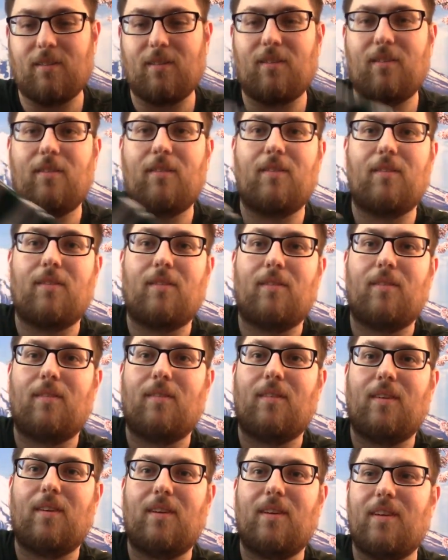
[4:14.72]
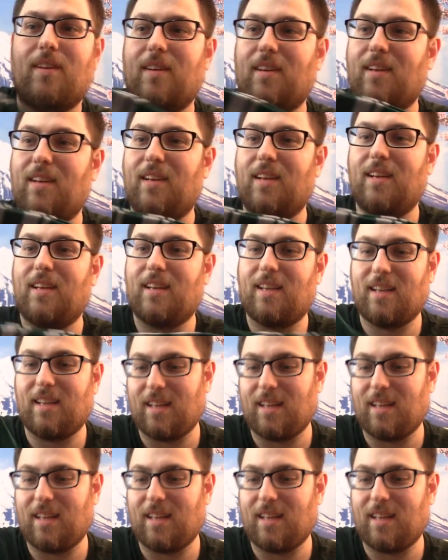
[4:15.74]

No one is speaking in this clip.